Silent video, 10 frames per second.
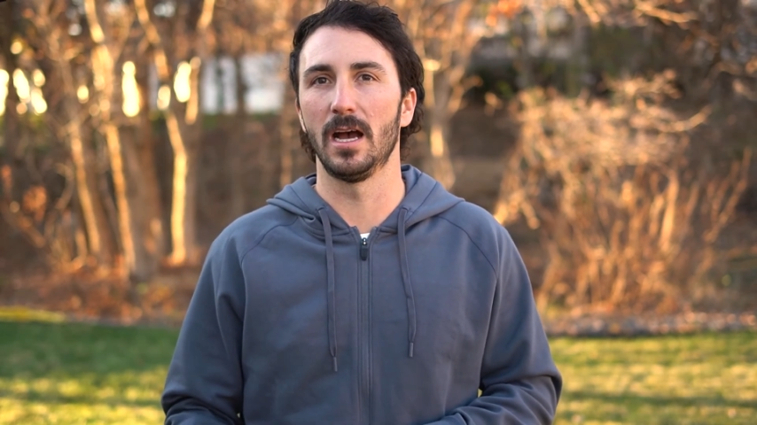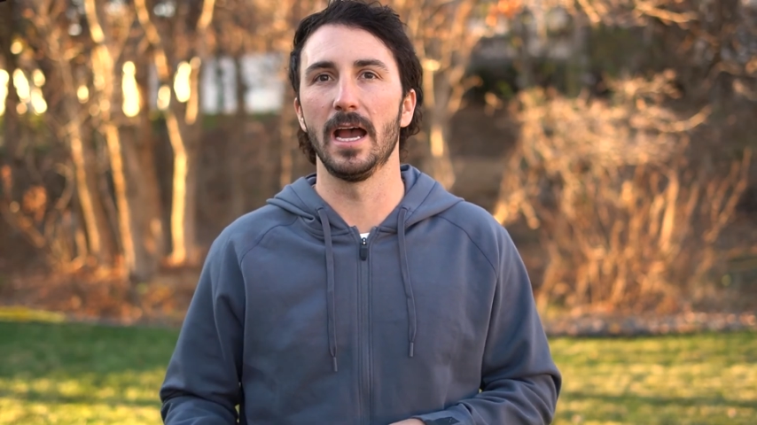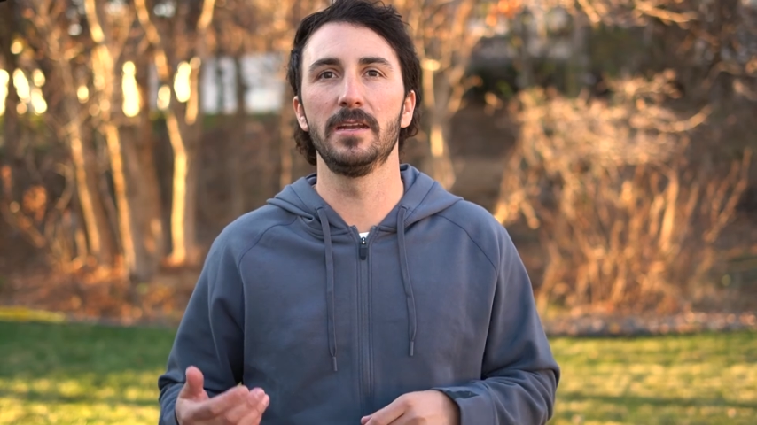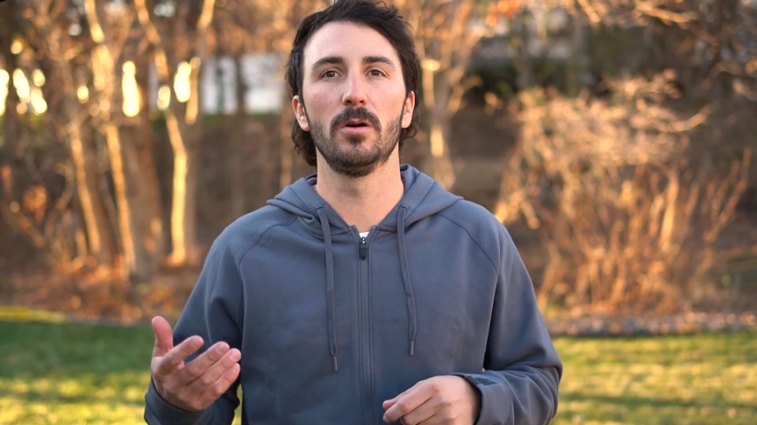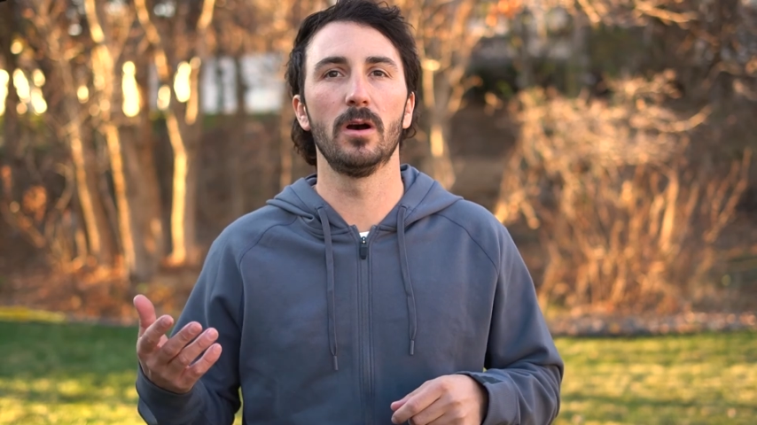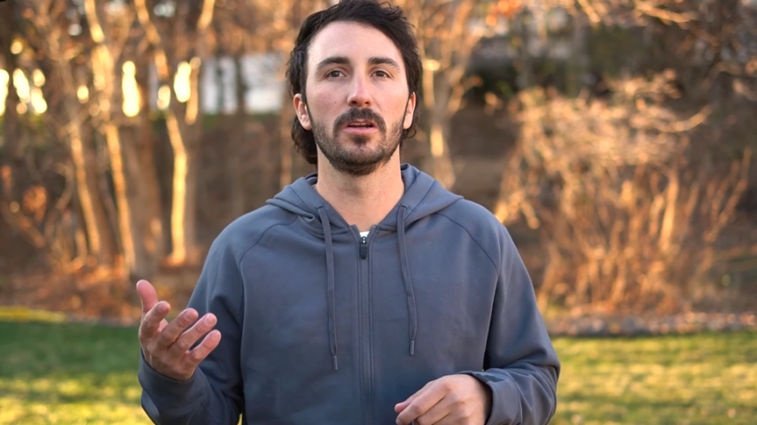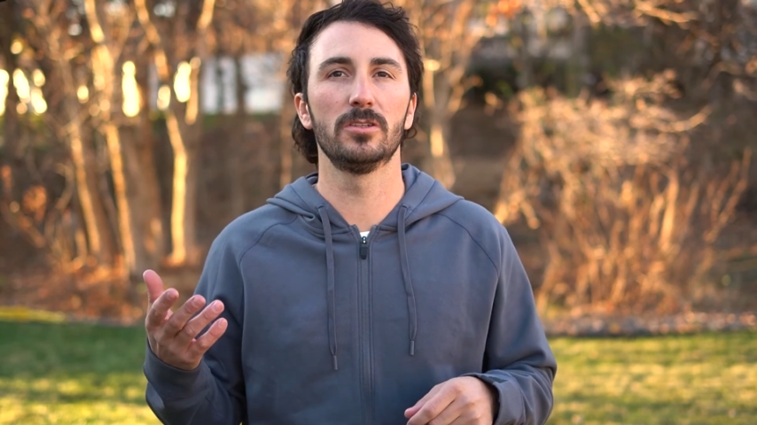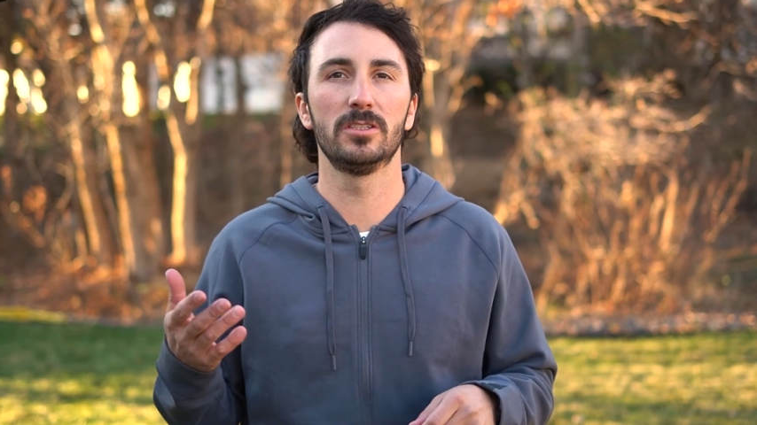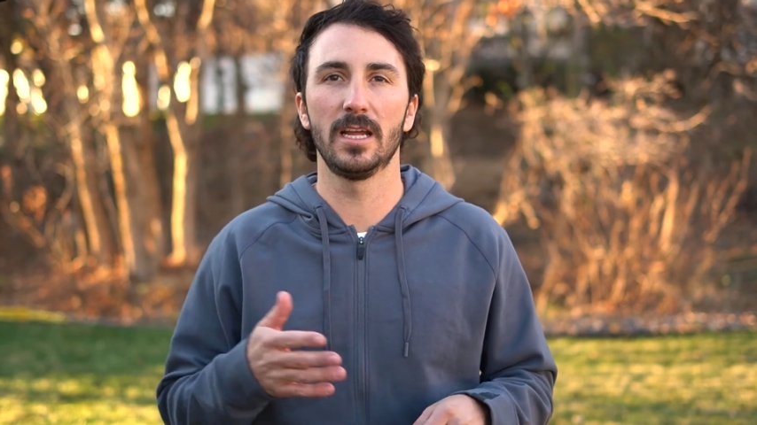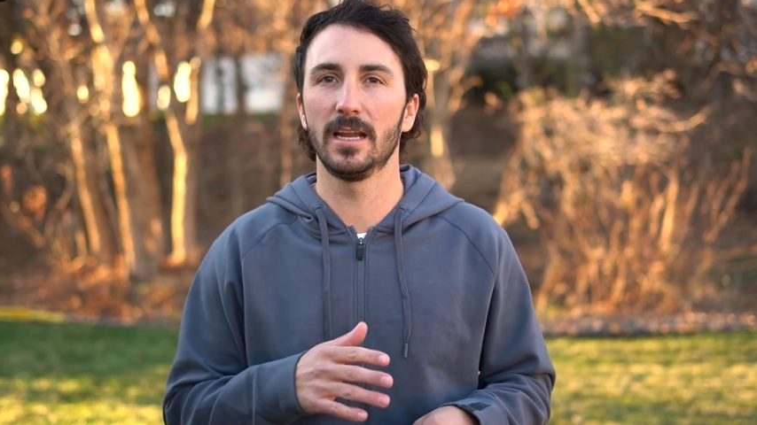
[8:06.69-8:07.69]
I don't
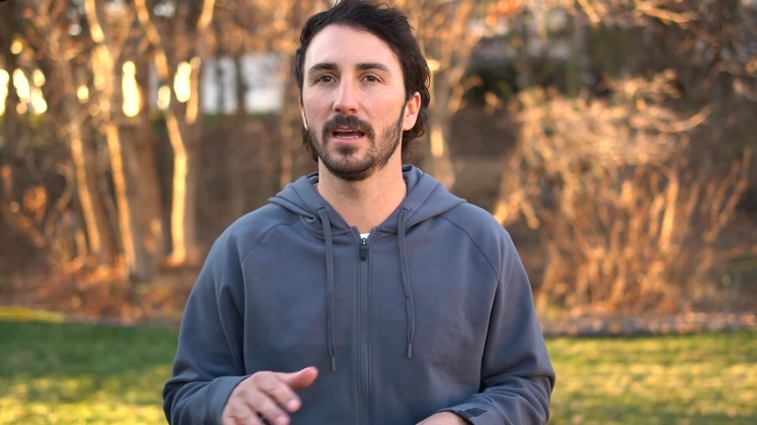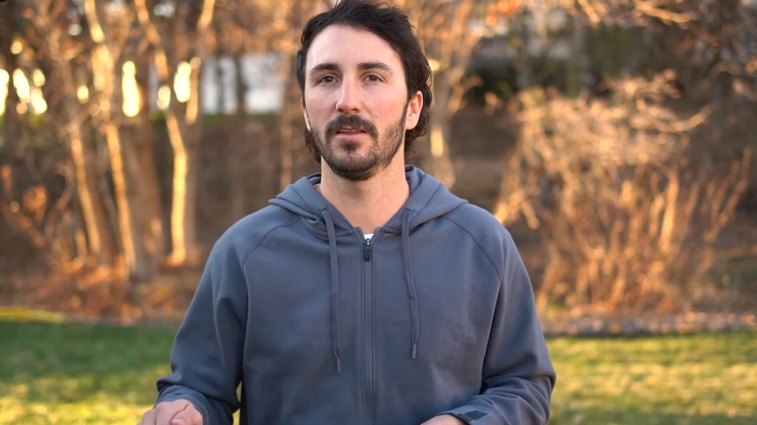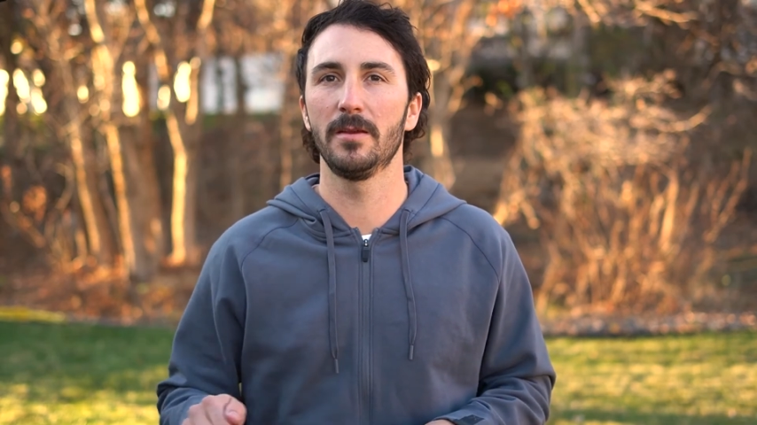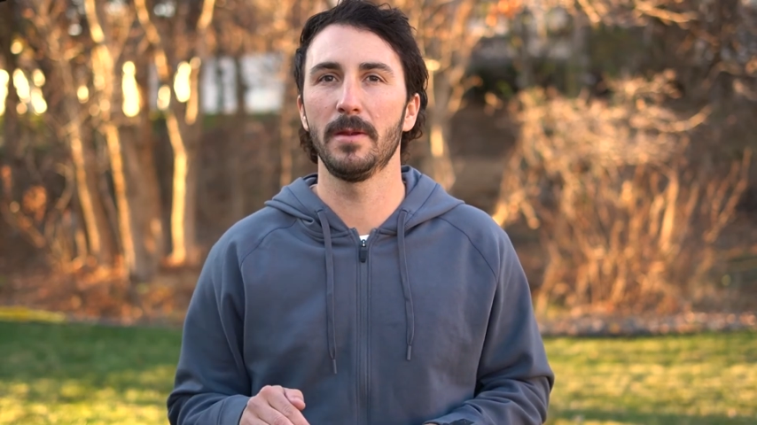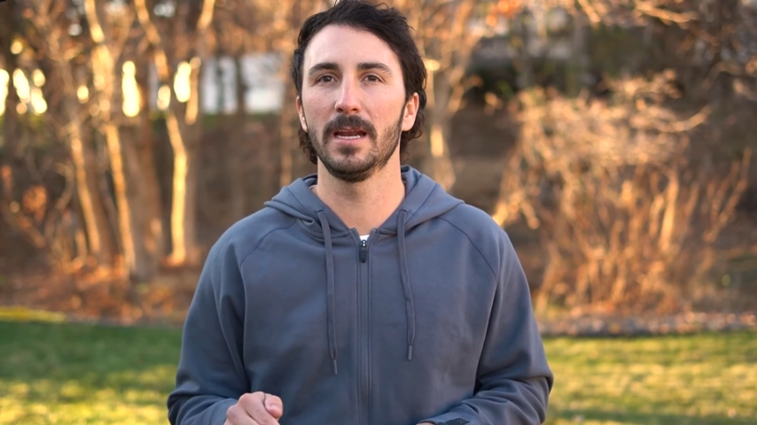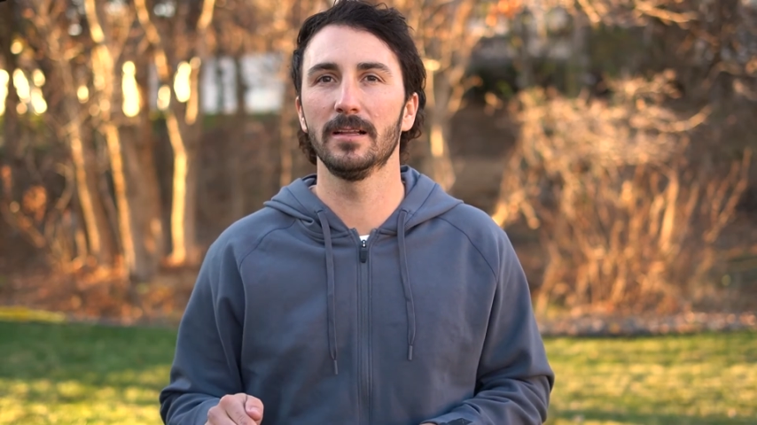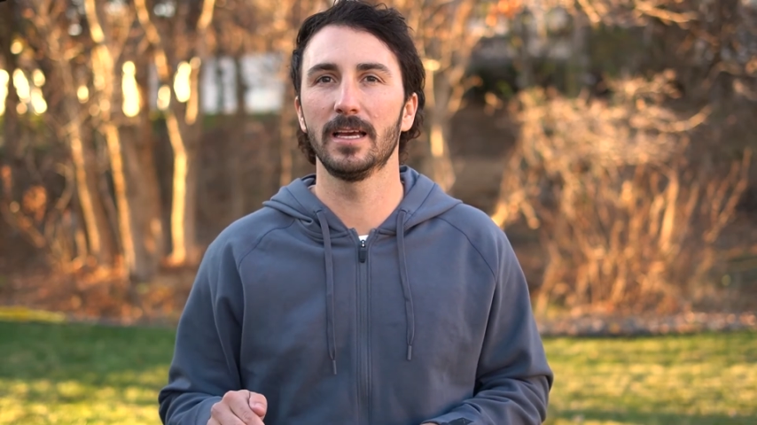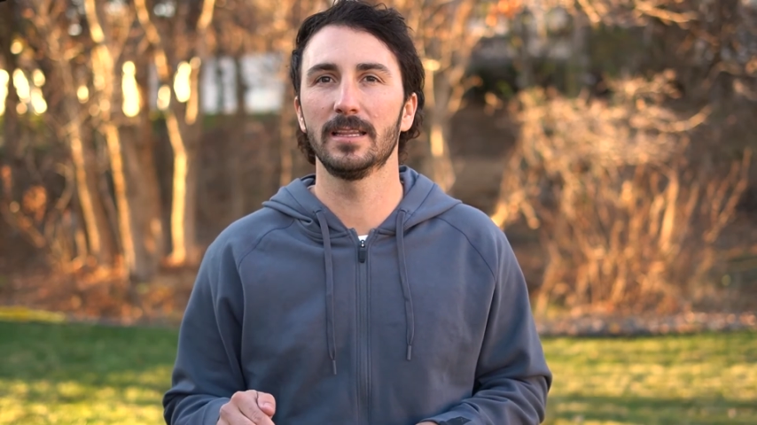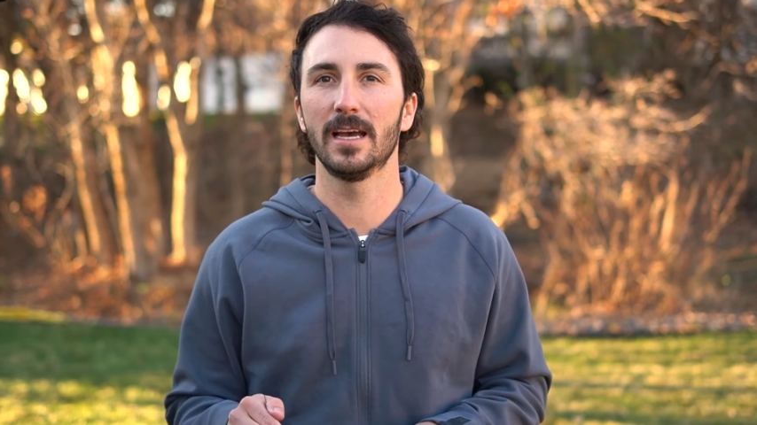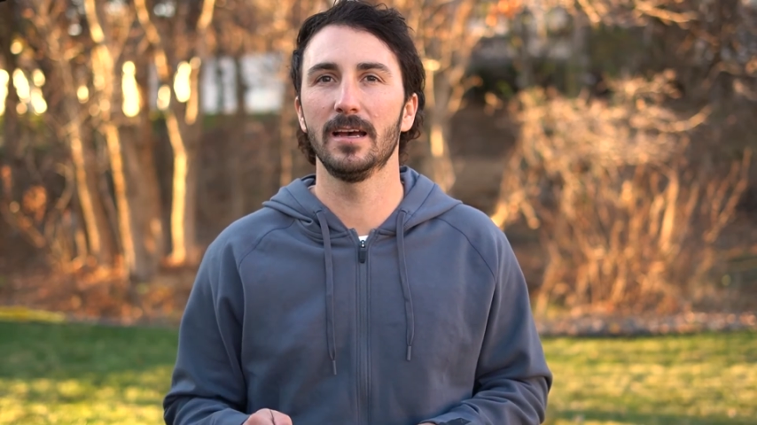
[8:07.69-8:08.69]
understand how they made it
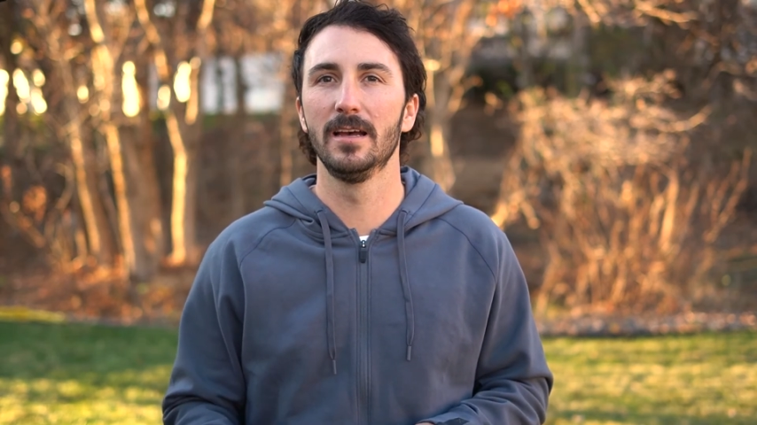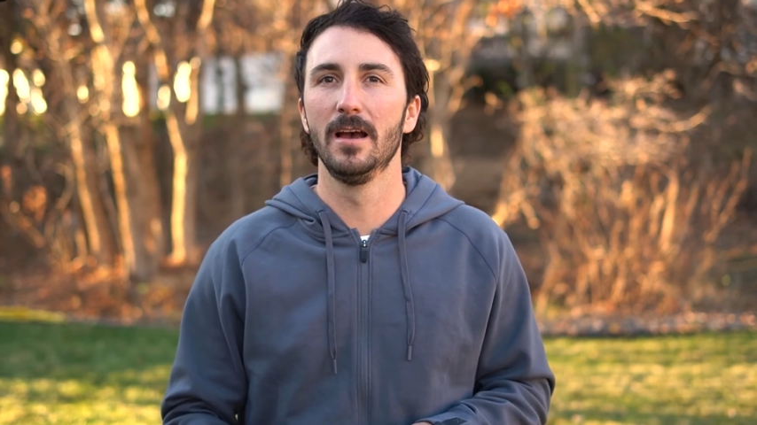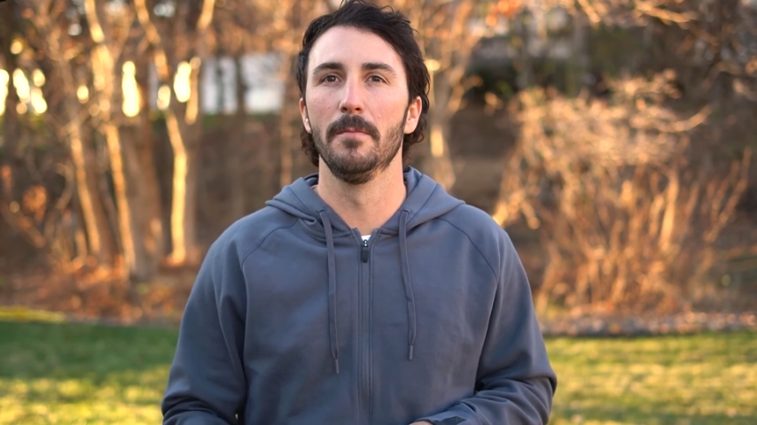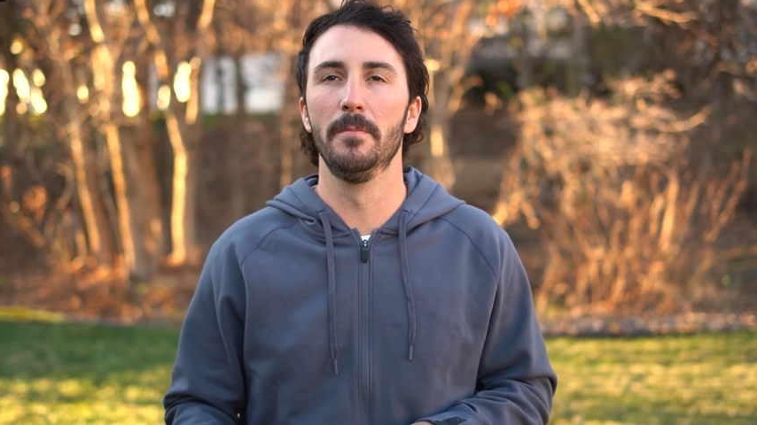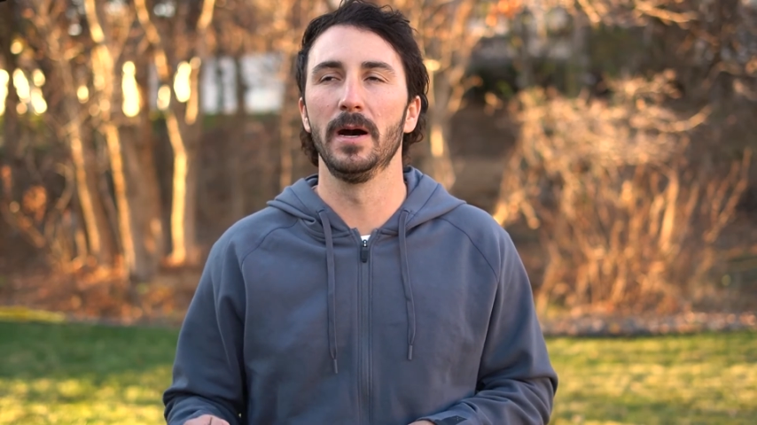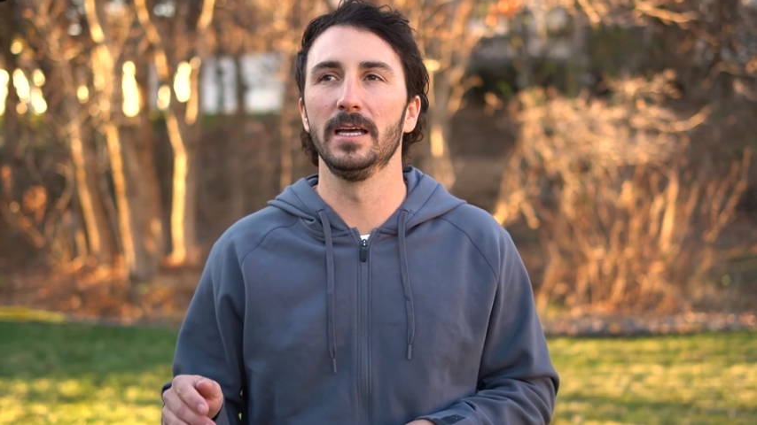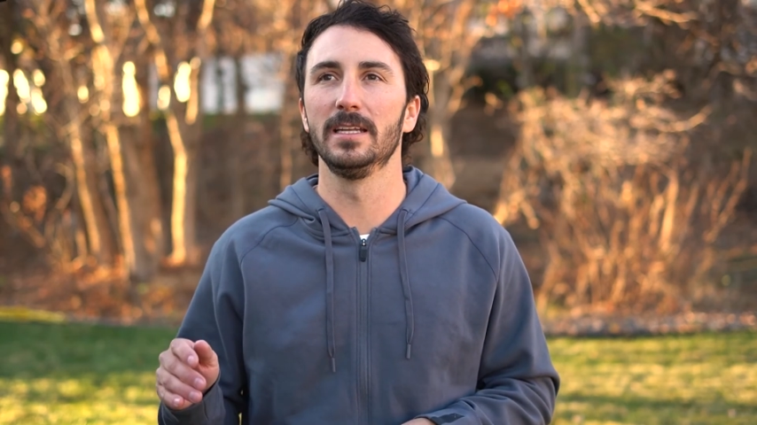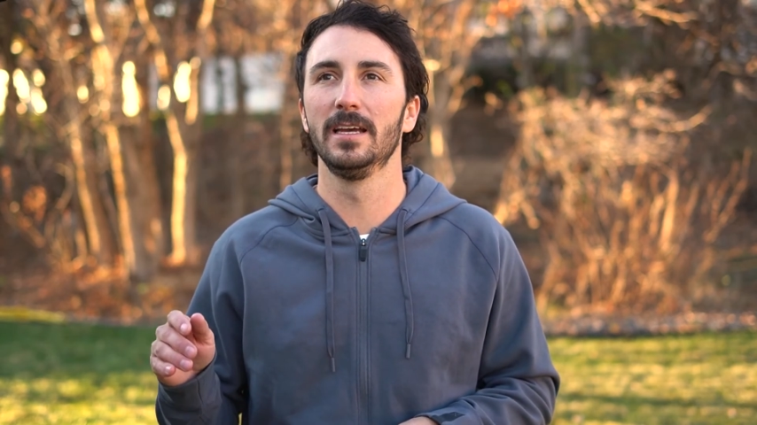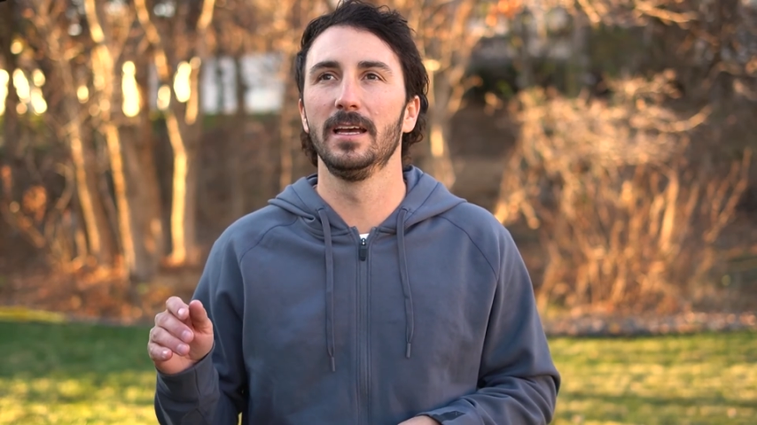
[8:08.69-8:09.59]
like that, but